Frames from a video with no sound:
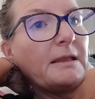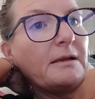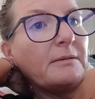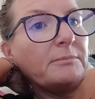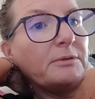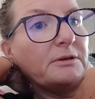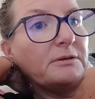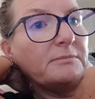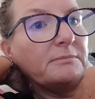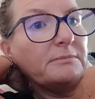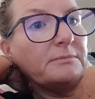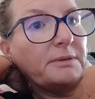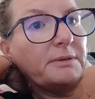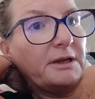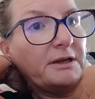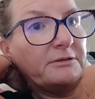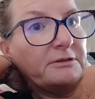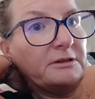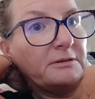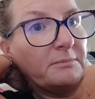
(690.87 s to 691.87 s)
But
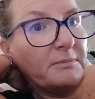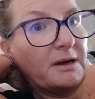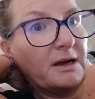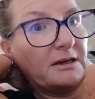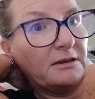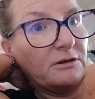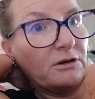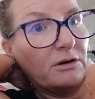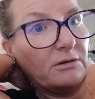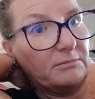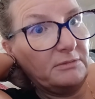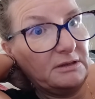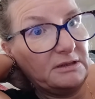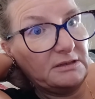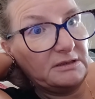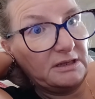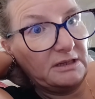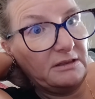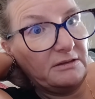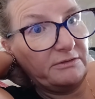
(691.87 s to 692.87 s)
bearing in mind, normally it's
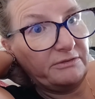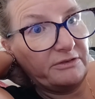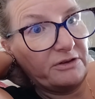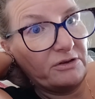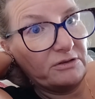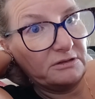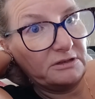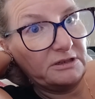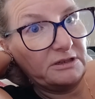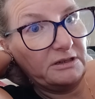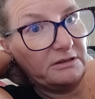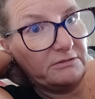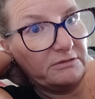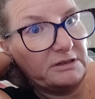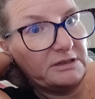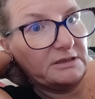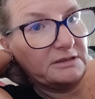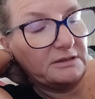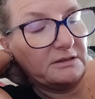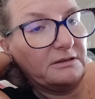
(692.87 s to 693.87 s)
in the 40
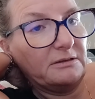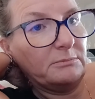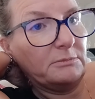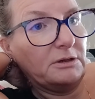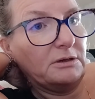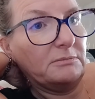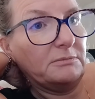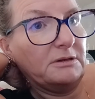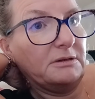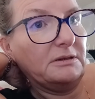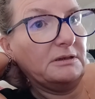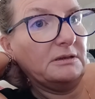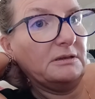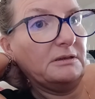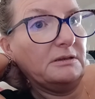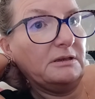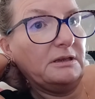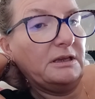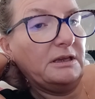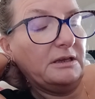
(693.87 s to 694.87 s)
degrees at the moment
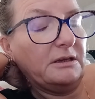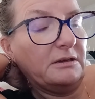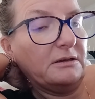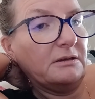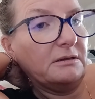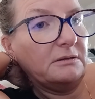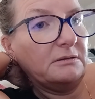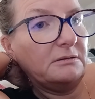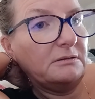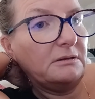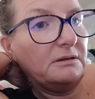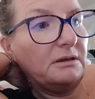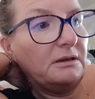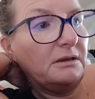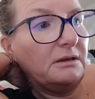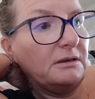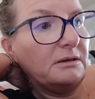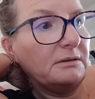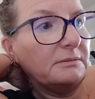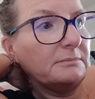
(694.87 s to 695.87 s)
here.
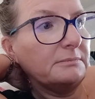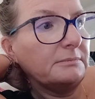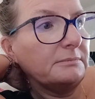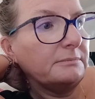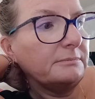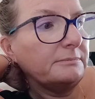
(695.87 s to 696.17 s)
And